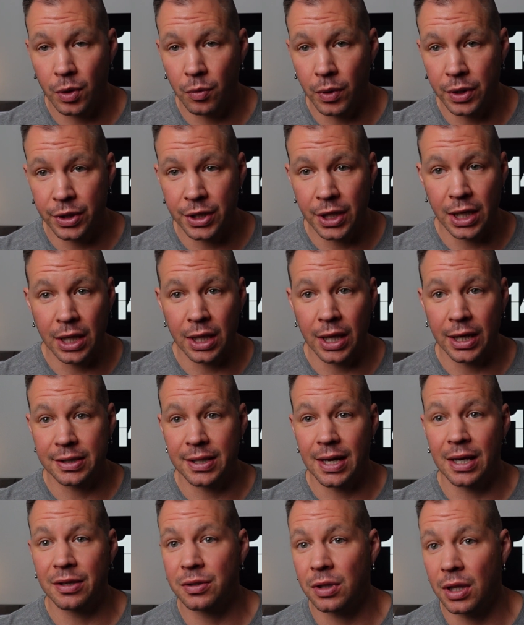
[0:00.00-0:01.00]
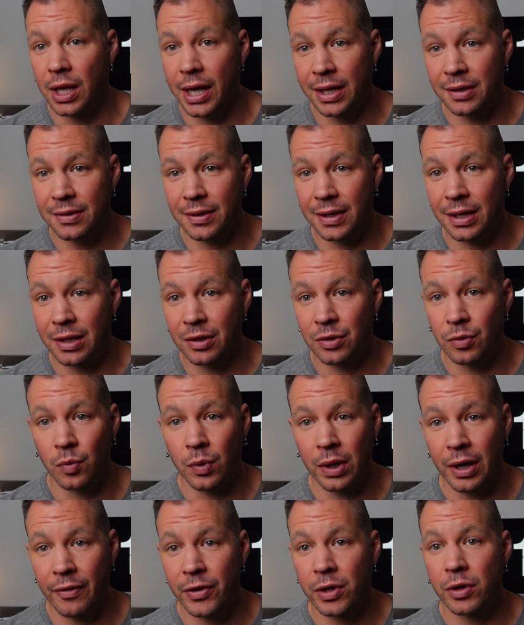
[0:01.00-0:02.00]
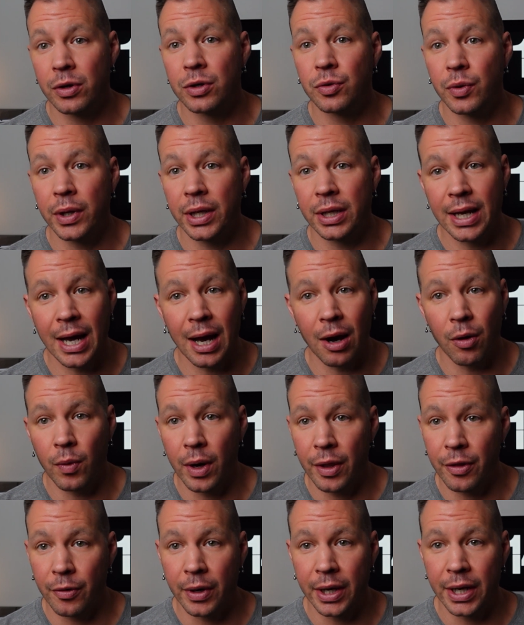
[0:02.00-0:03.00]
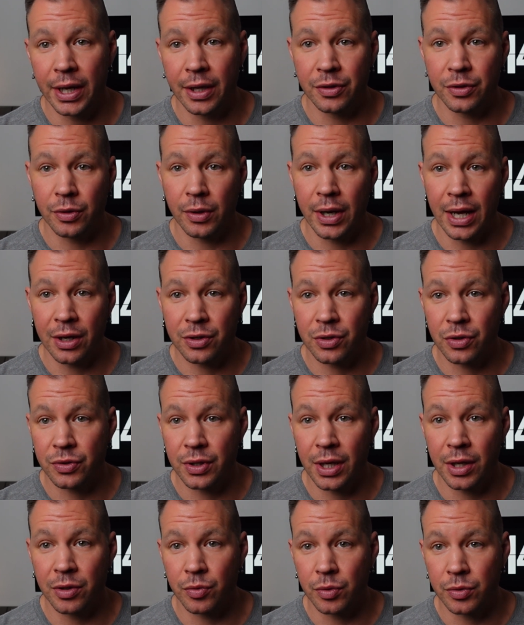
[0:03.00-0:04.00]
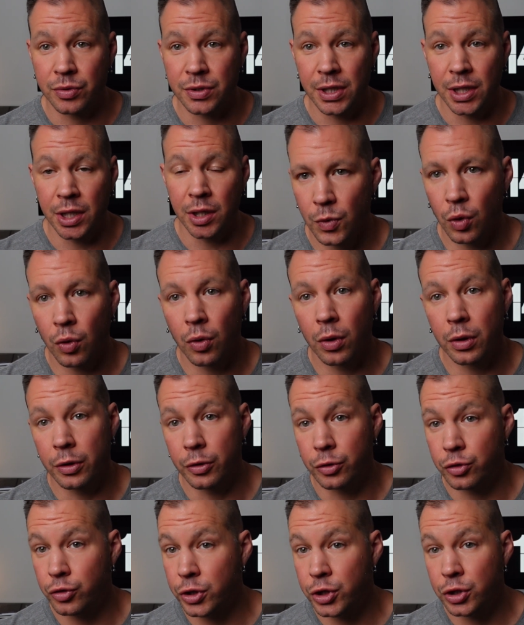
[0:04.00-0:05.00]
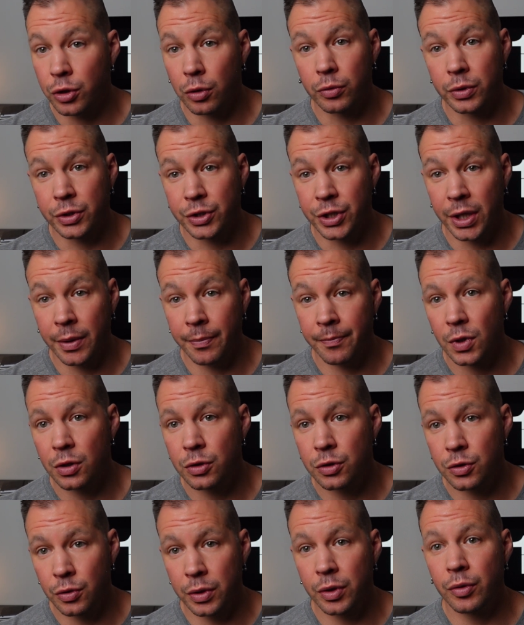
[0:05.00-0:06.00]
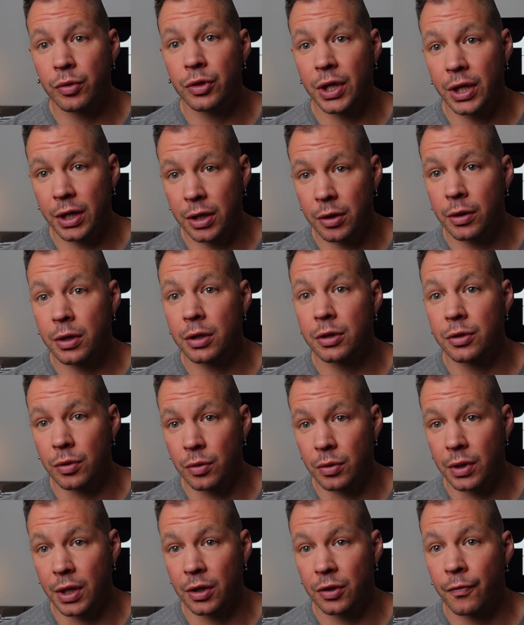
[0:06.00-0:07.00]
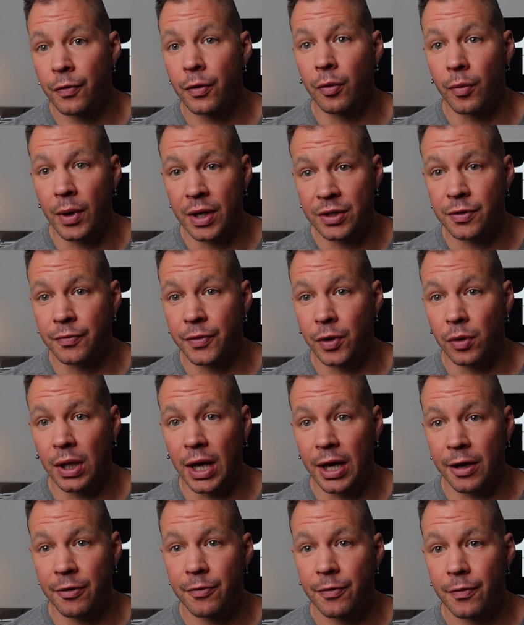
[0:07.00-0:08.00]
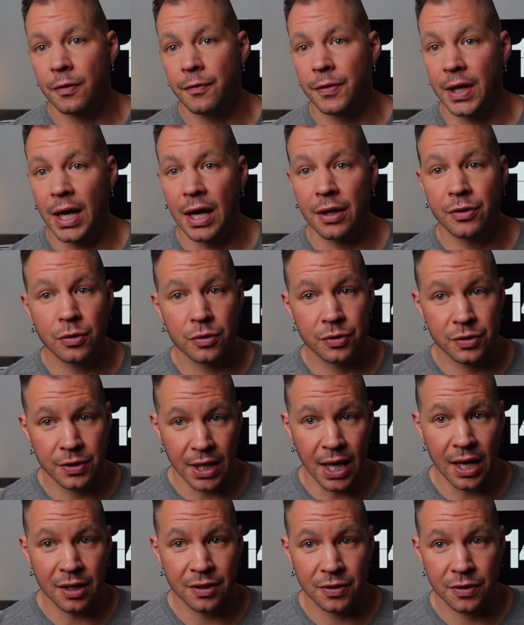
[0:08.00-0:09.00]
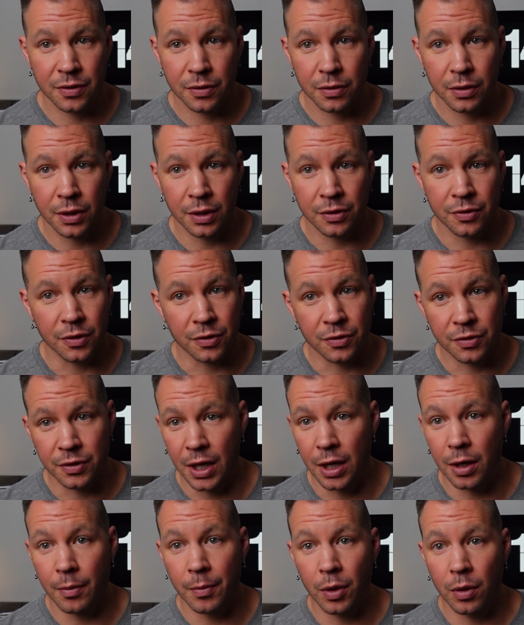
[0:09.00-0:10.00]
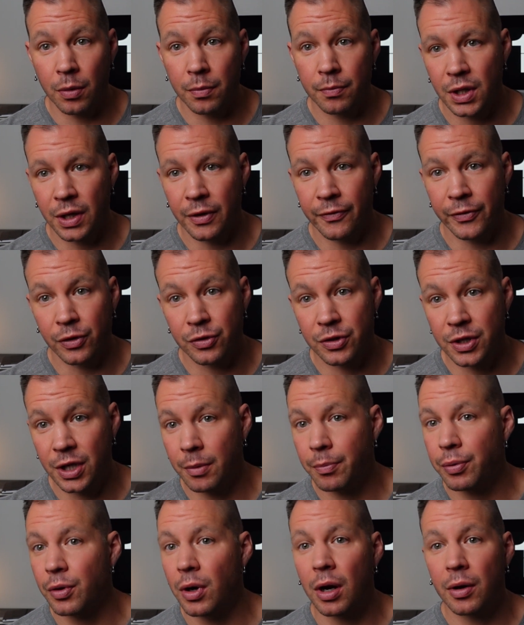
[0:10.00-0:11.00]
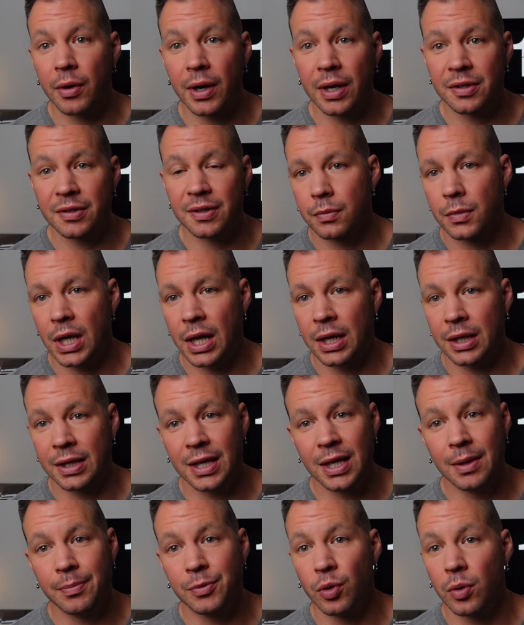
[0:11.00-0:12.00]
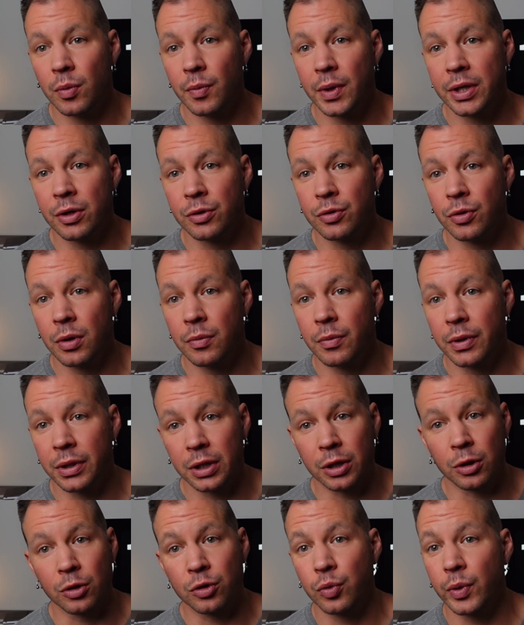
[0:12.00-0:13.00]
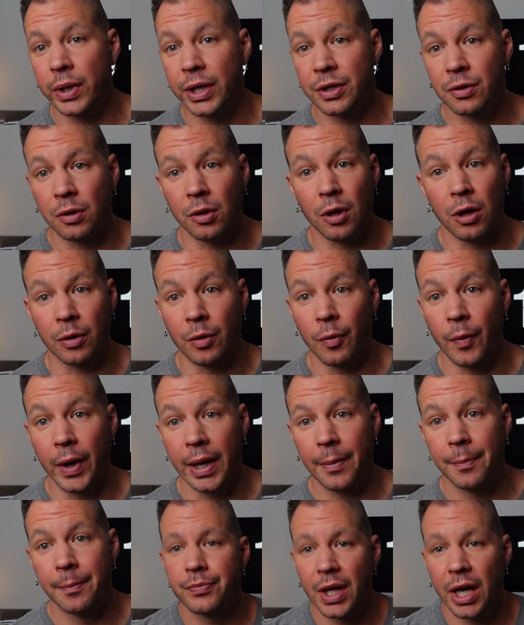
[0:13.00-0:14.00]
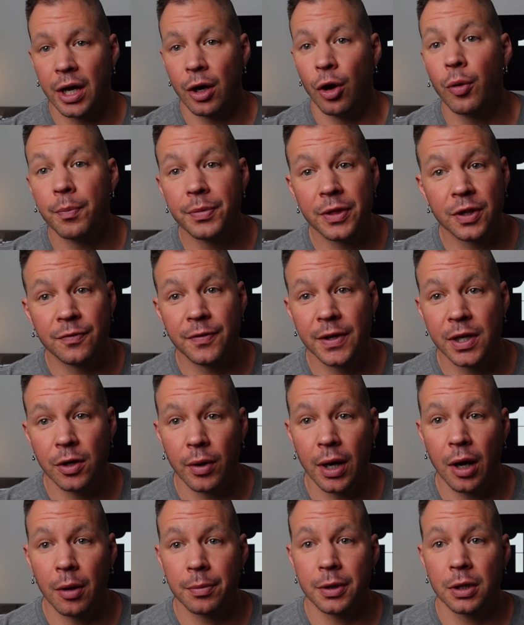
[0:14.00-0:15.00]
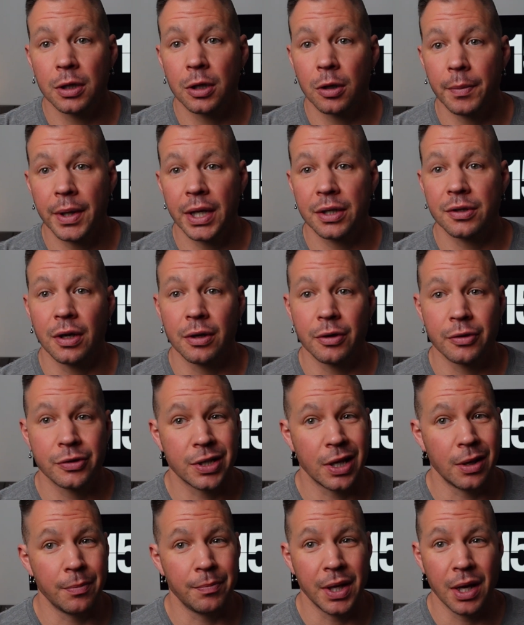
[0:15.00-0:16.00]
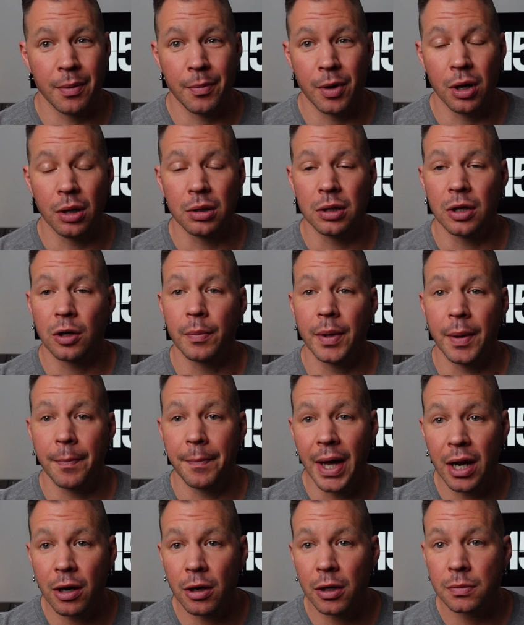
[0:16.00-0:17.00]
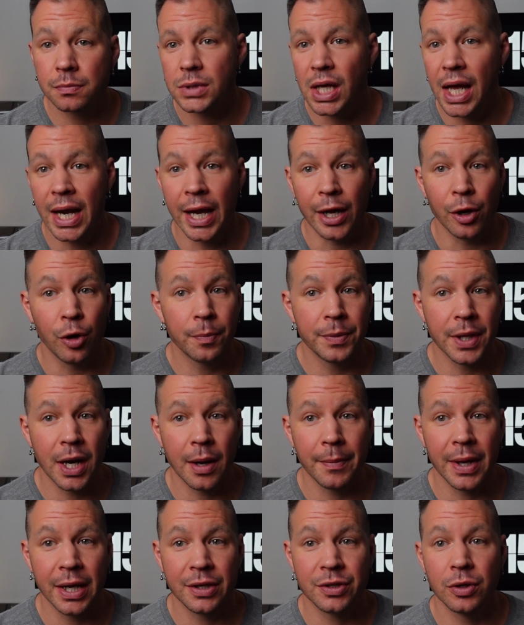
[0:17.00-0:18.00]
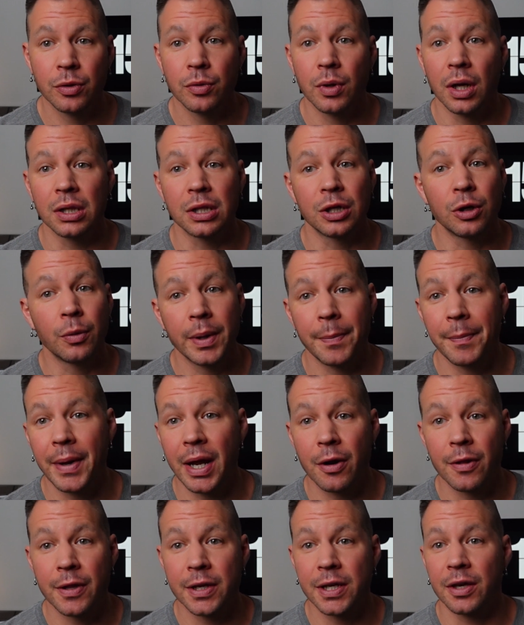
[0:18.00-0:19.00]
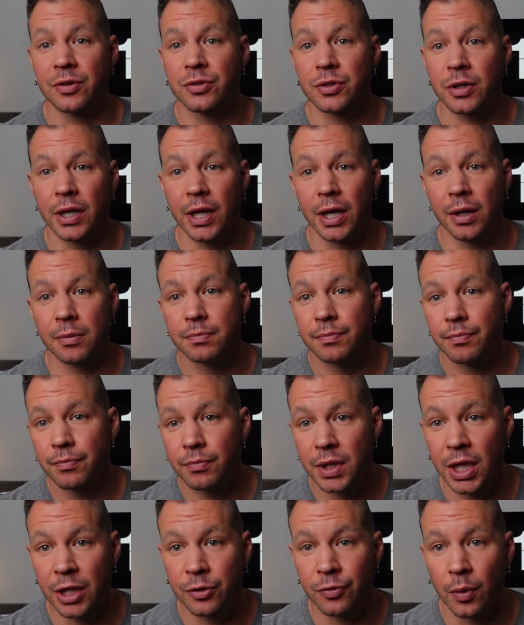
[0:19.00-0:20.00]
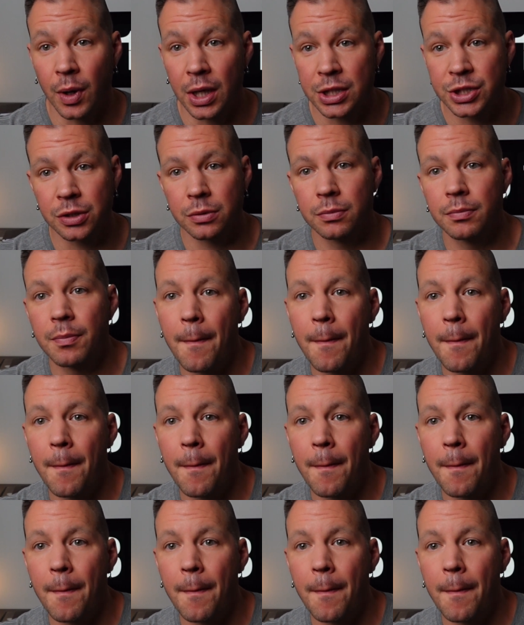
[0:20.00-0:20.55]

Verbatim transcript: One thing I like to ask clients is whatever you're doing now, whether it is your exercise routine or a nutritional regime, do you think you could do this for the rest of your life? If the answer is yes, it's sustainable, if you're seeing progress, and keep doing what you're doing with little tweaks along the way. I hope this video helped a little bit to understand BMR a little bit better, and I hope that it makes you a little bit better than yesterday. Thanks for watching.